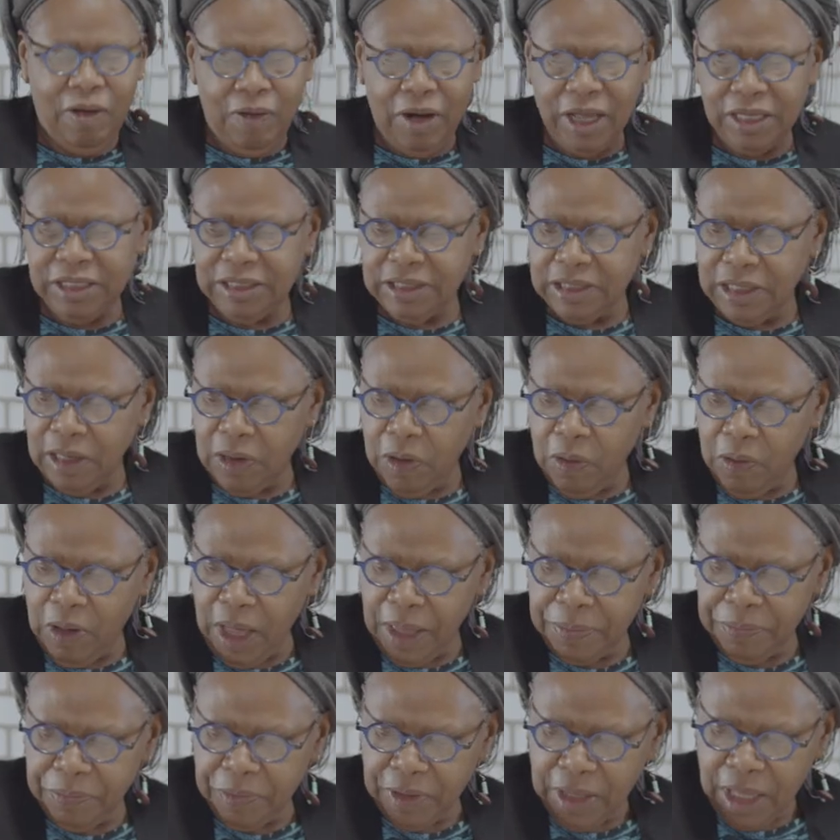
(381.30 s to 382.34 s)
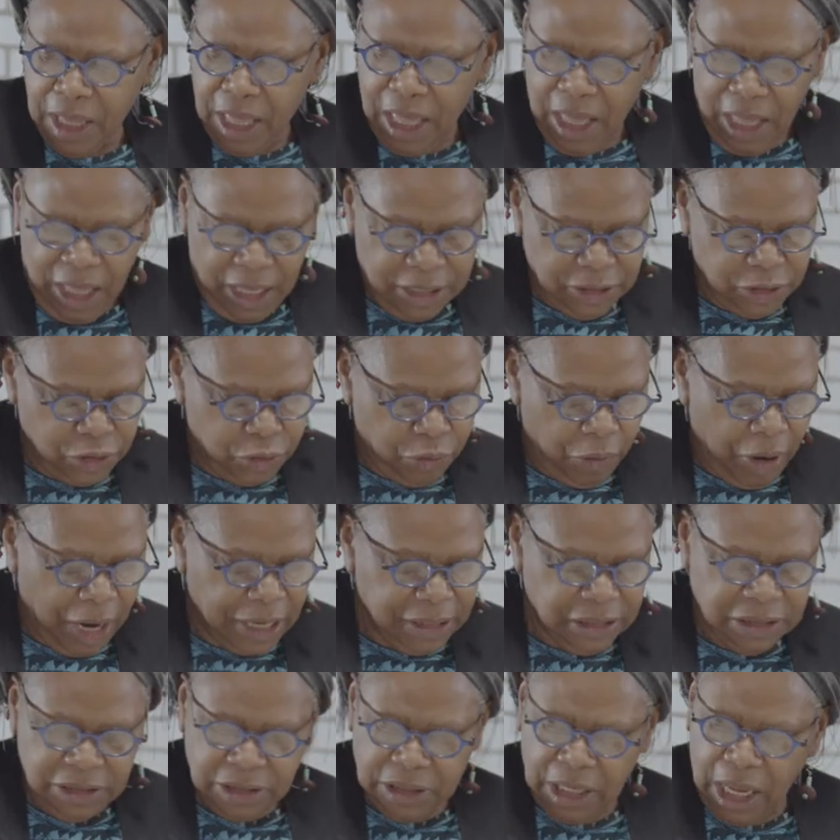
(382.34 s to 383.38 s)
All right, so I'm I
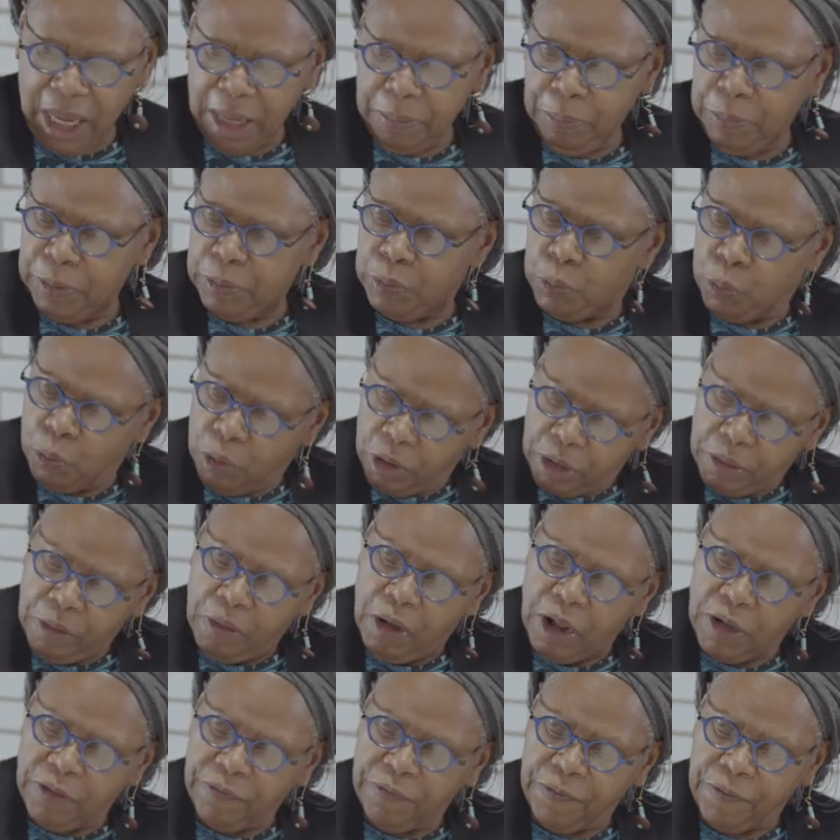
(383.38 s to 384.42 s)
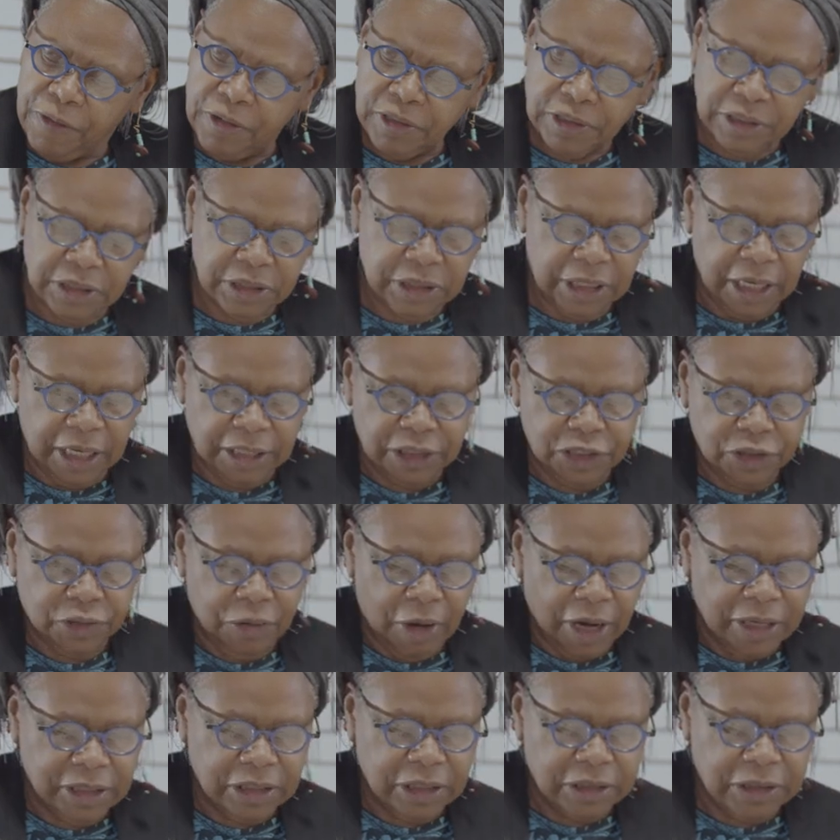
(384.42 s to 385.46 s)
scratched, I put water on first, then I
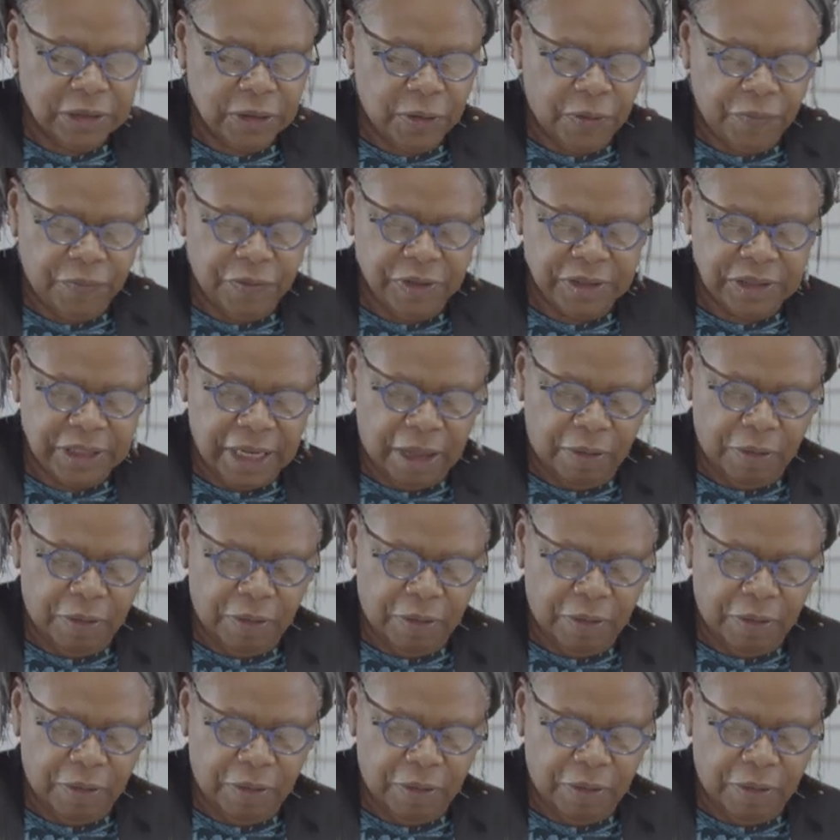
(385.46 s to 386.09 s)
scratched the surface.